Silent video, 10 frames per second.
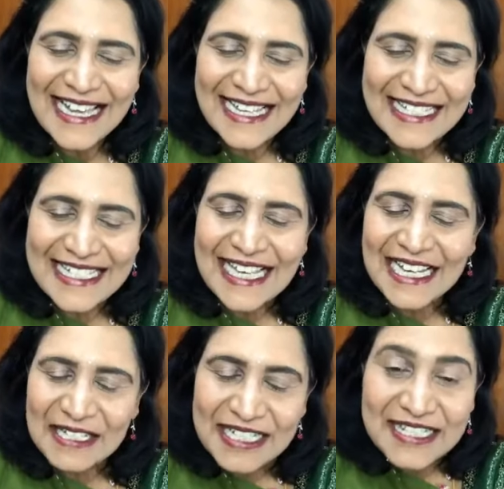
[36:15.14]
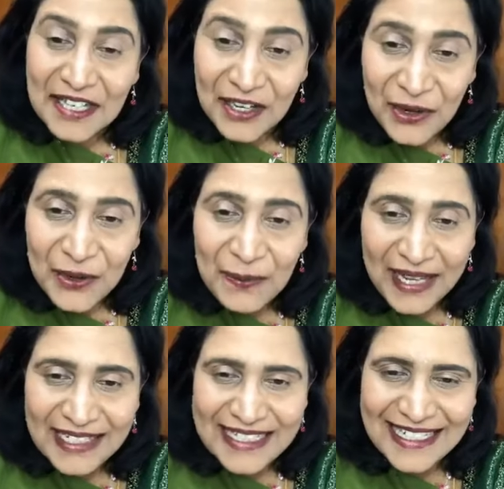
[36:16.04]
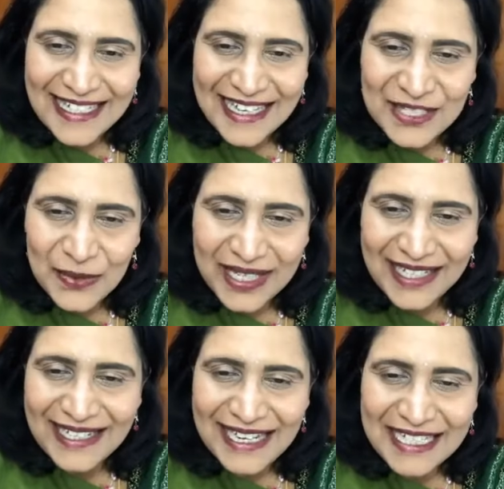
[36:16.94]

It, uh, it's her own painting as well.